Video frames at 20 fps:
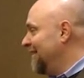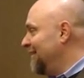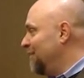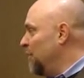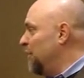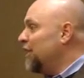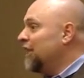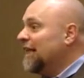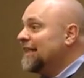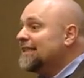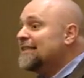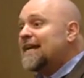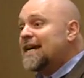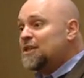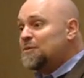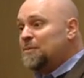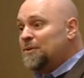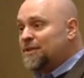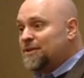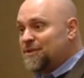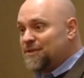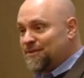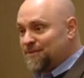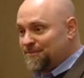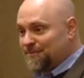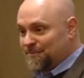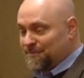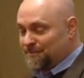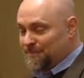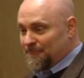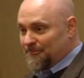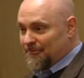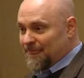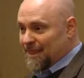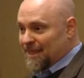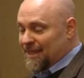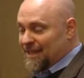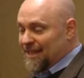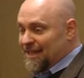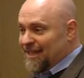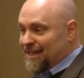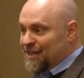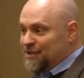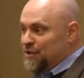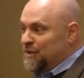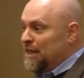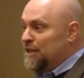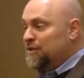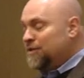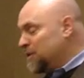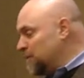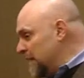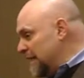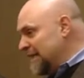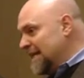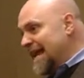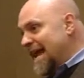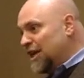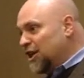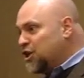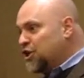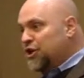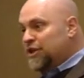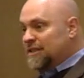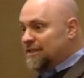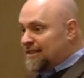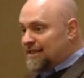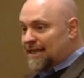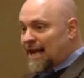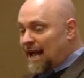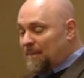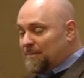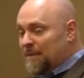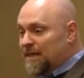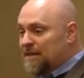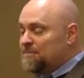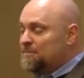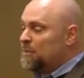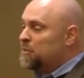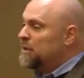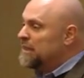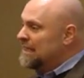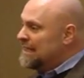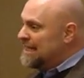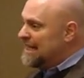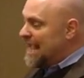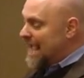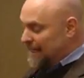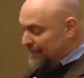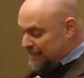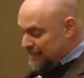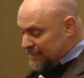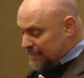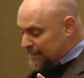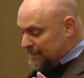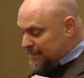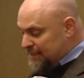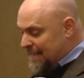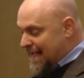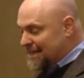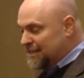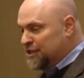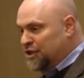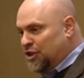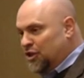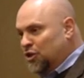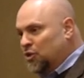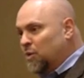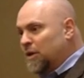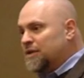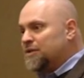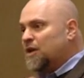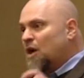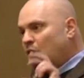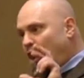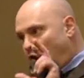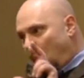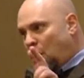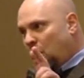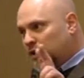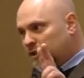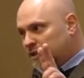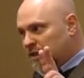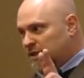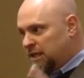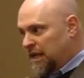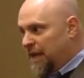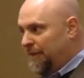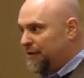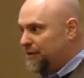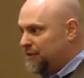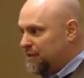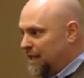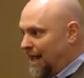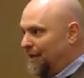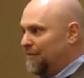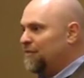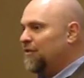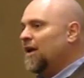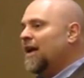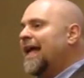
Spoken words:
Where are you going to get the textbooks? So Indiana couldn't stop it, but what Indiana decided to do was halt the other stuff